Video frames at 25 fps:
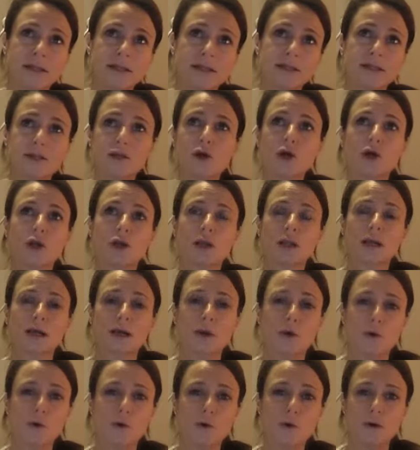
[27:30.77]
toddler
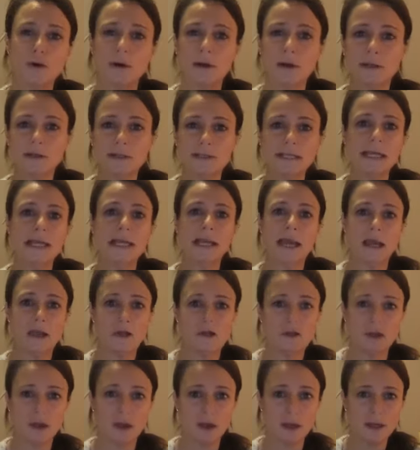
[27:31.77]
or a
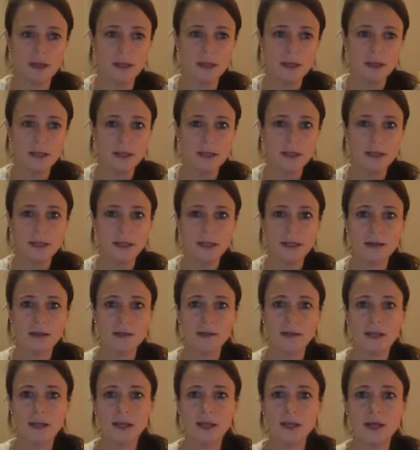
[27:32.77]
teenager that,
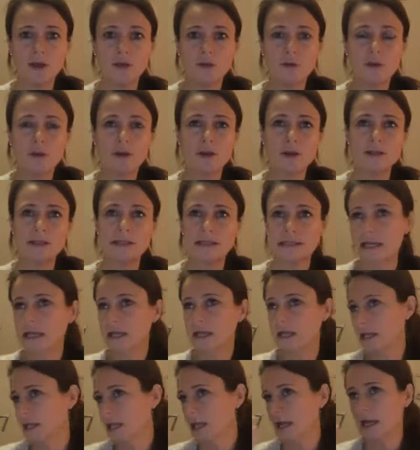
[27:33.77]
you know, you can see
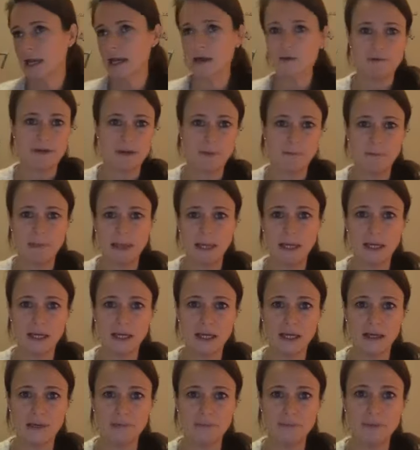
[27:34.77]
that they're covered in
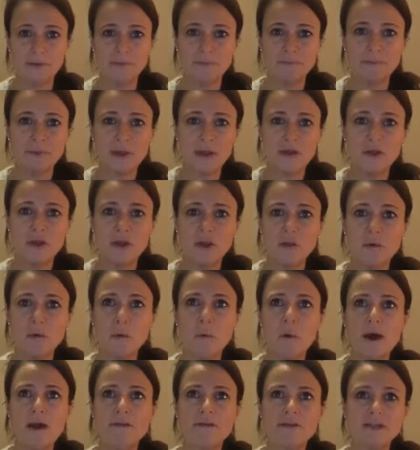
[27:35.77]
makeup and you go, well,
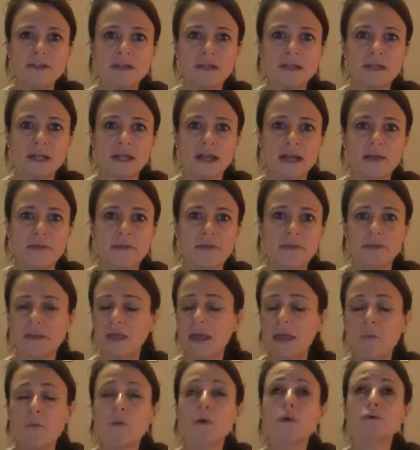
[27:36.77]
why have you done that? And
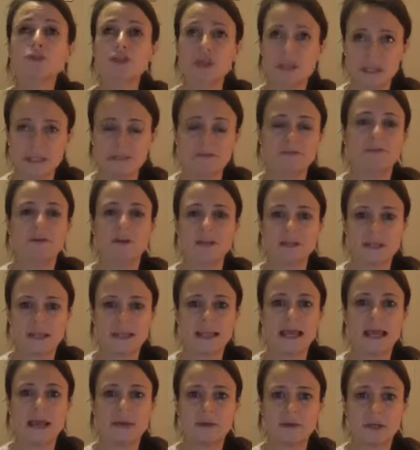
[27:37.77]
they will justify to the
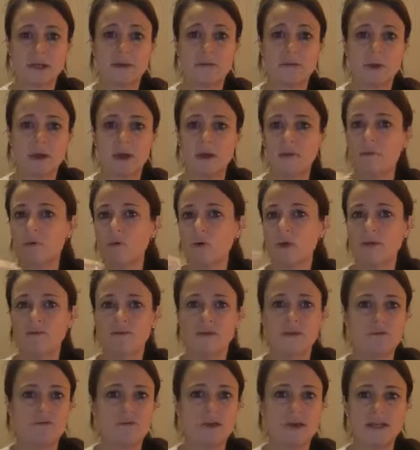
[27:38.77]
cows come home, or give
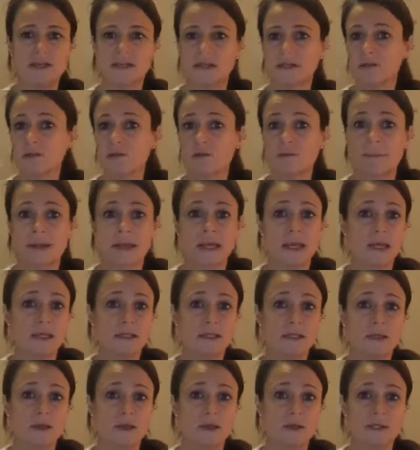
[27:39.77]
you reasons, or make
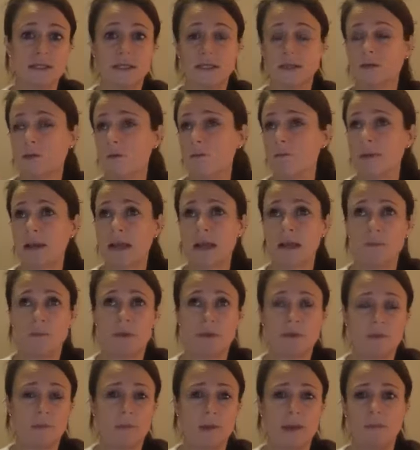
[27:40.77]
excuses, or blame
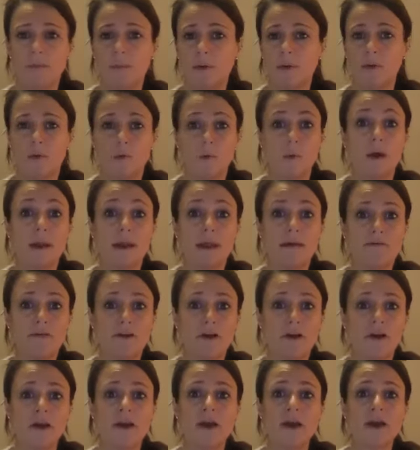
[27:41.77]
other people or
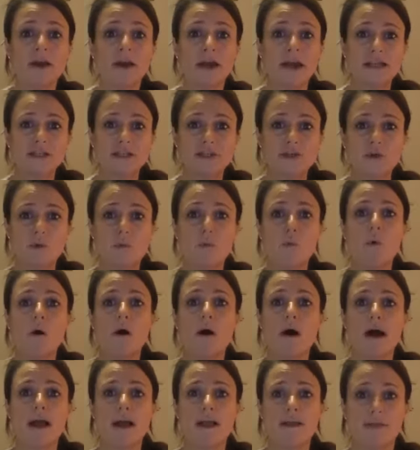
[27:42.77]
whatever as to
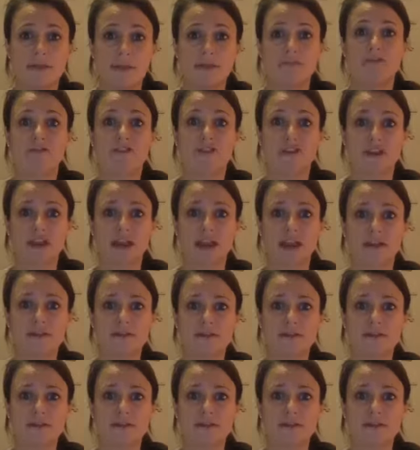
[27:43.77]
why they've done it.